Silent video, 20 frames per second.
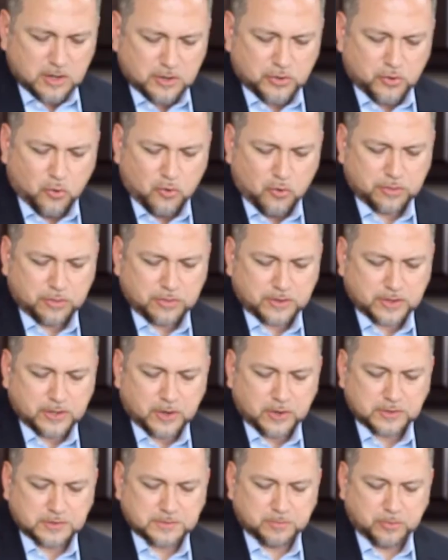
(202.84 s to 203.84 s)
North
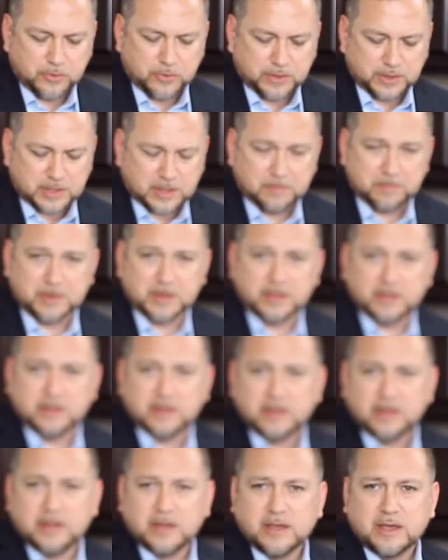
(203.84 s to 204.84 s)
Coast Brewing Company.
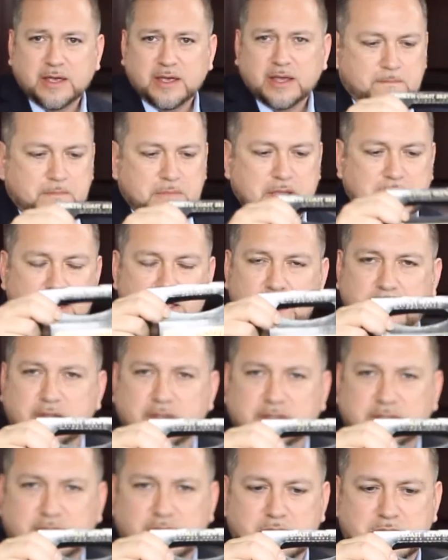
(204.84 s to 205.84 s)
And you can
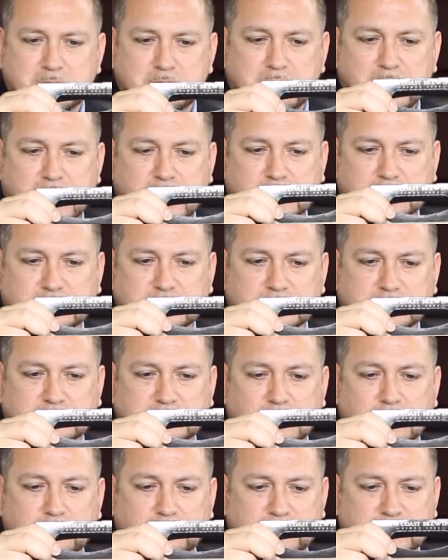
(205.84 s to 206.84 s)
see on the box
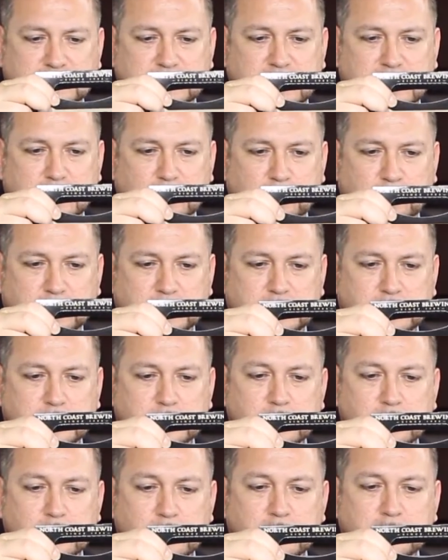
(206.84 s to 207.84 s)
itself, it's got a really
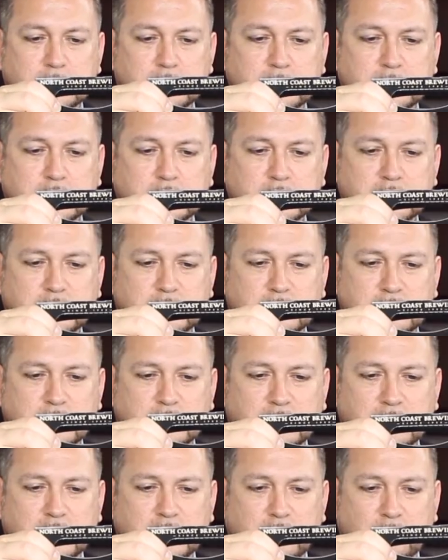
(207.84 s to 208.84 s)
cool
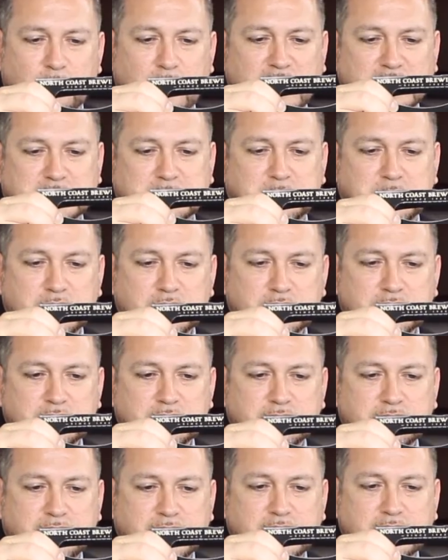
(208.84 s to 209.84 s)

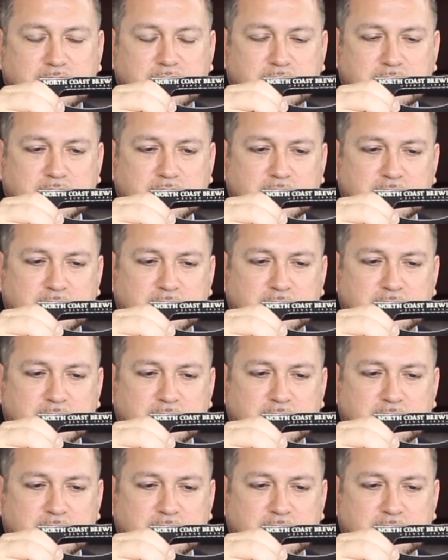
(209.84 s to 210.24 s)
Rasputin fella.